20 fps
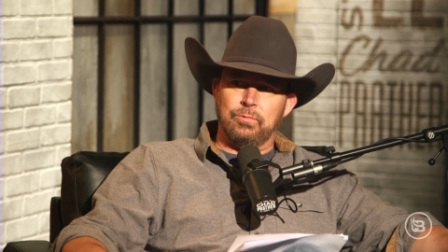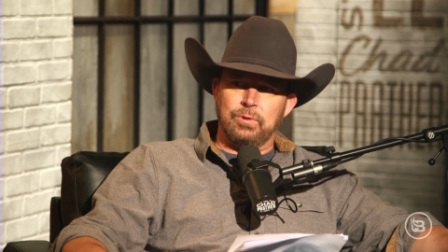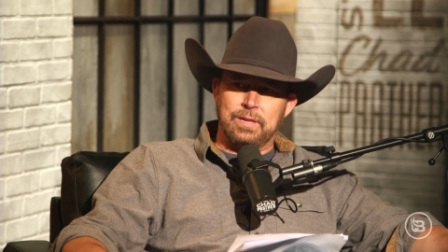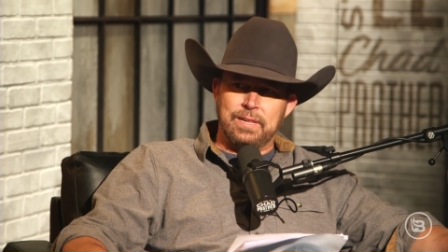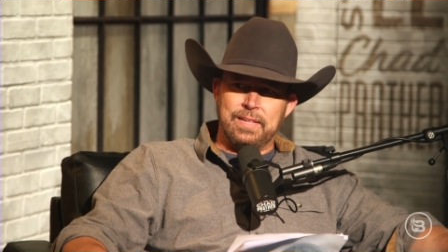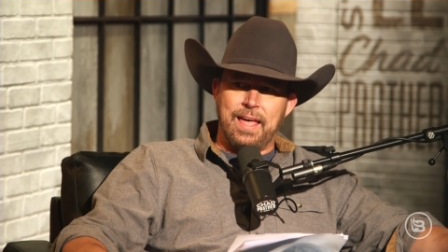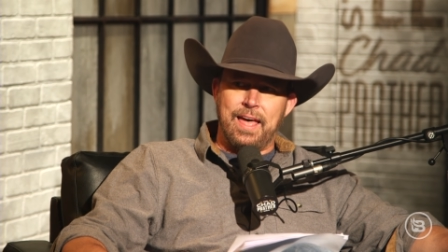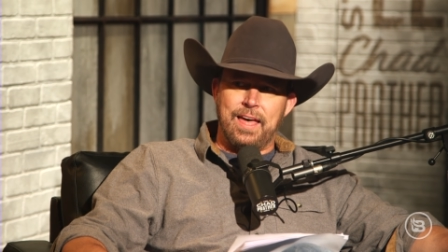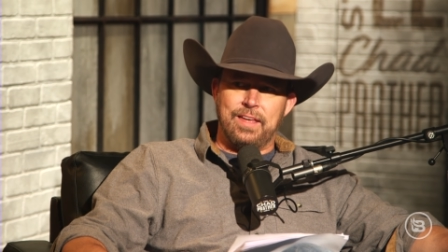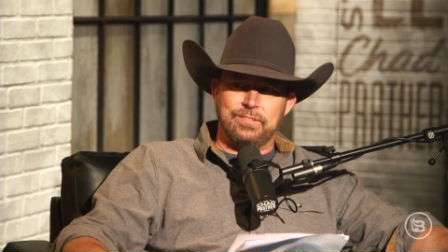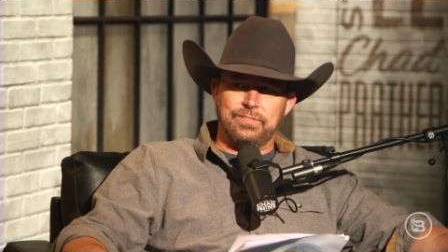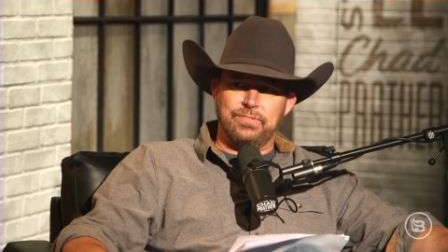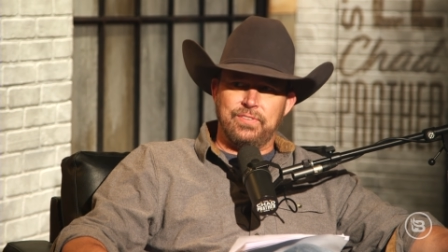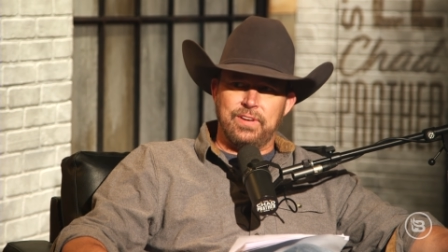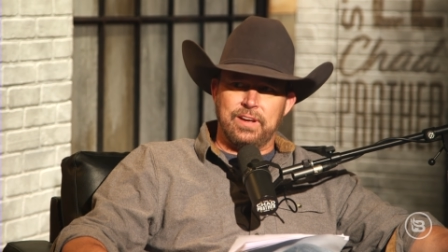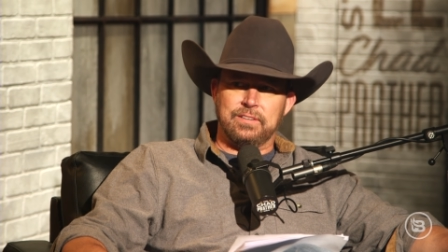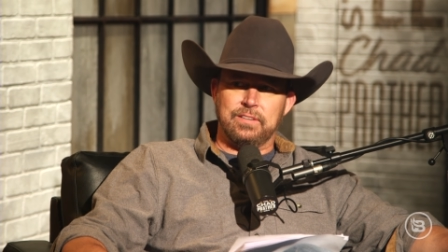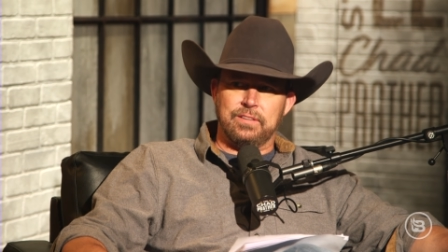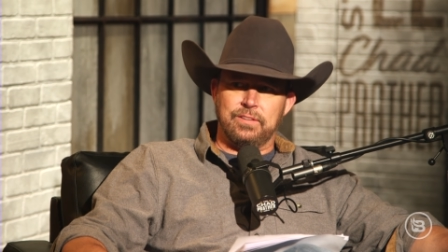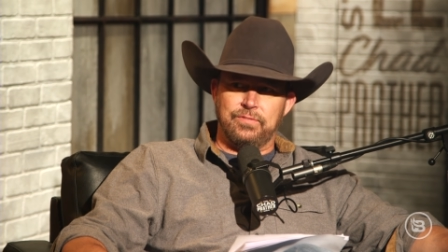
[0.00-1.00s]
really has
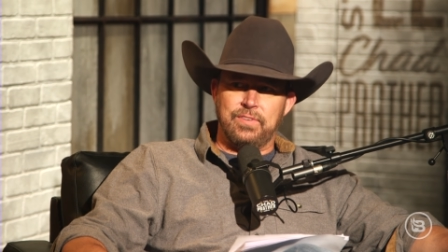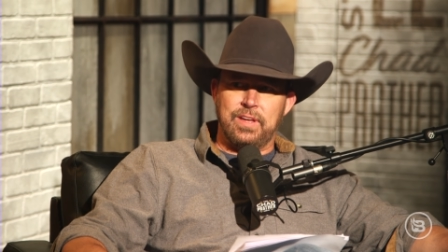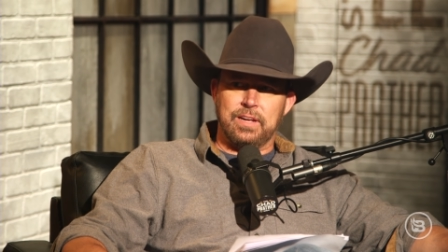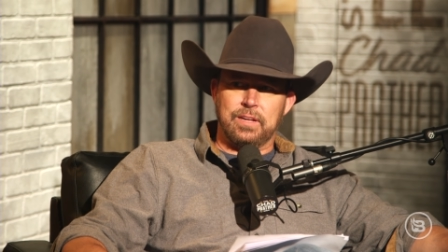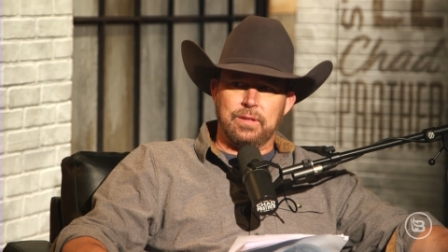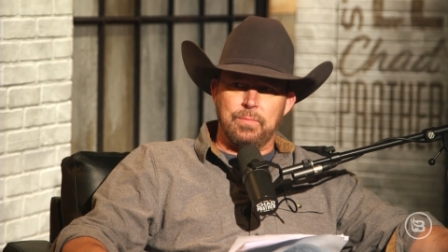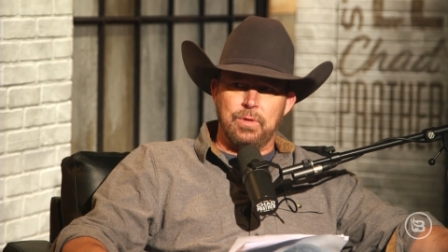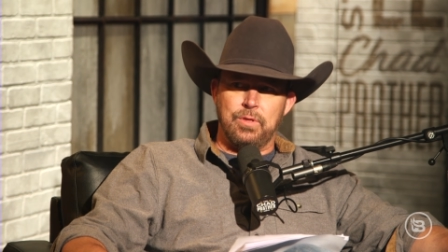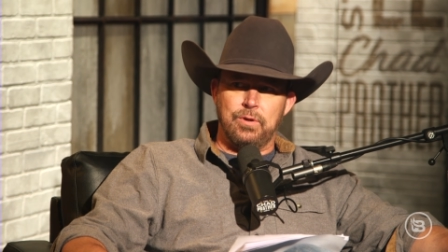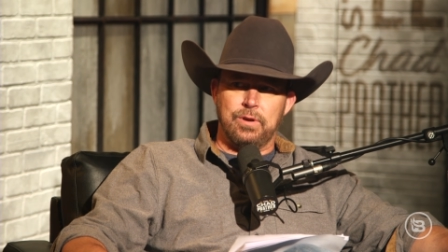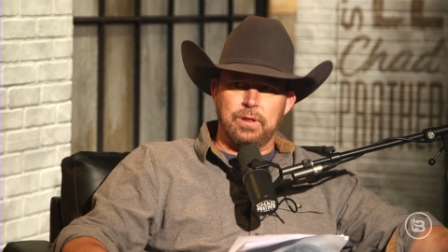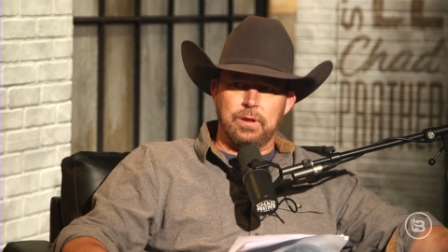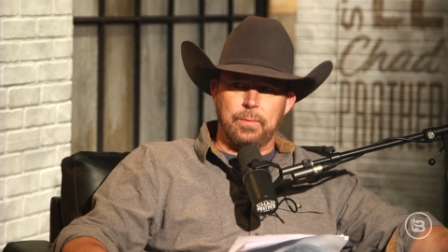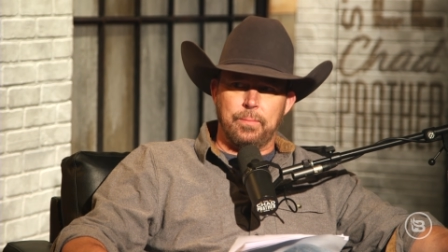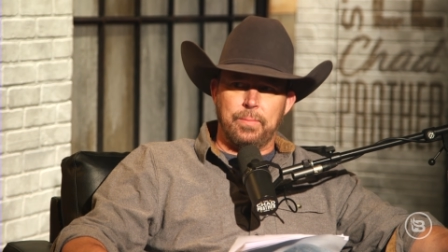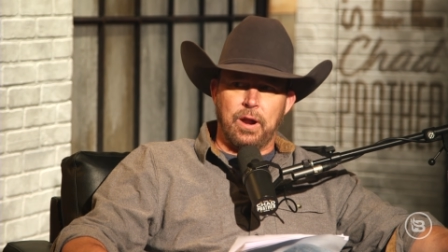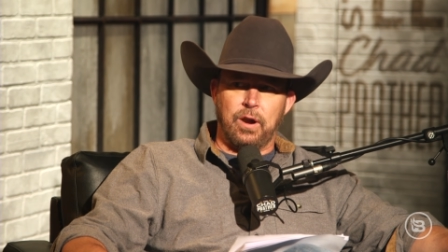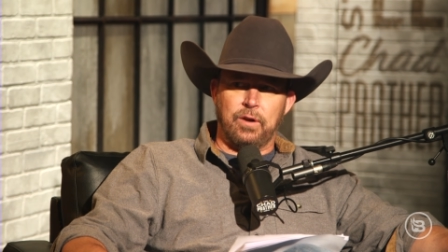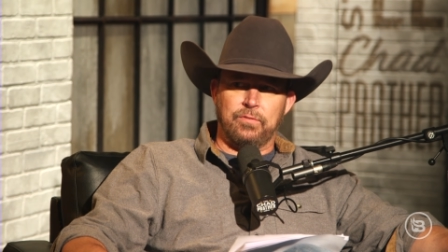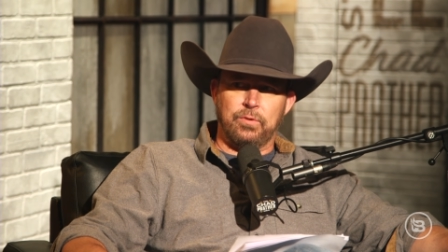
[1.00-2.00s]
affected the vet community it in
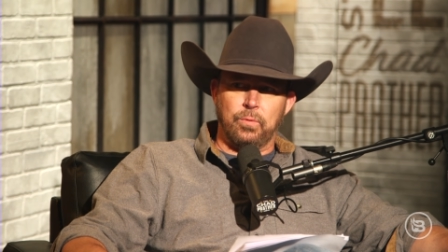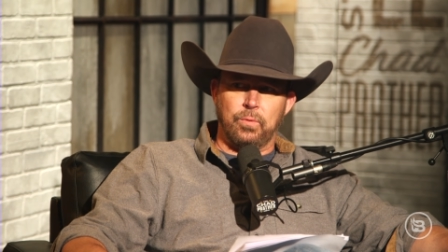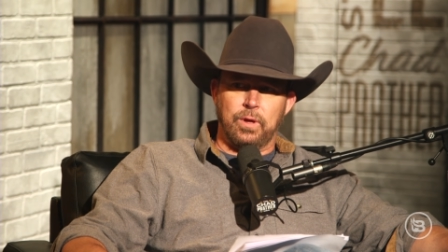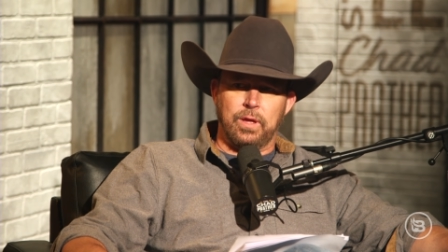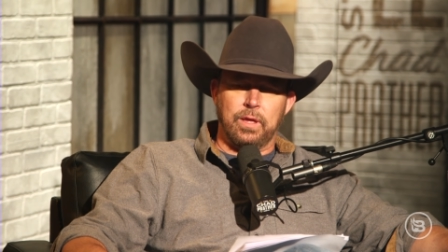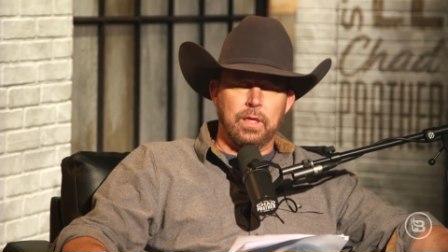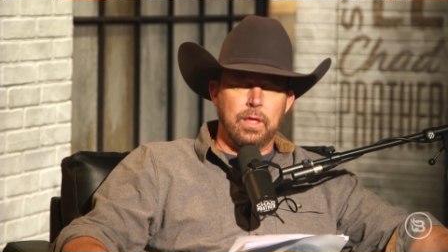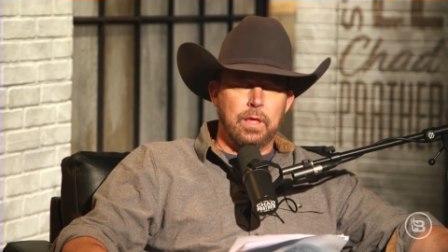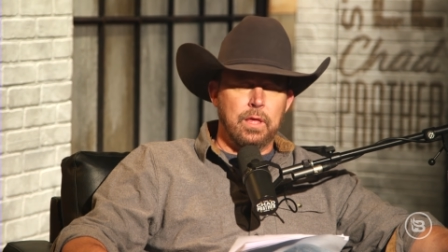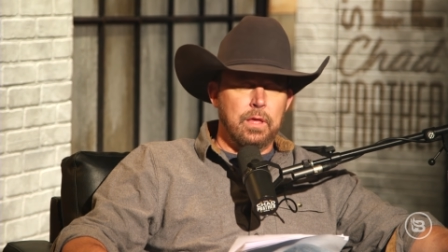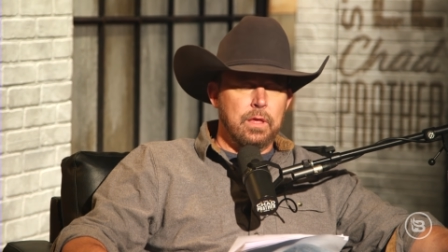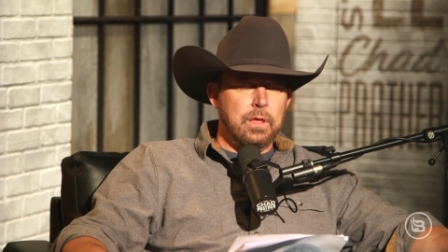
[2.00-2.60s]
has. a powerful way.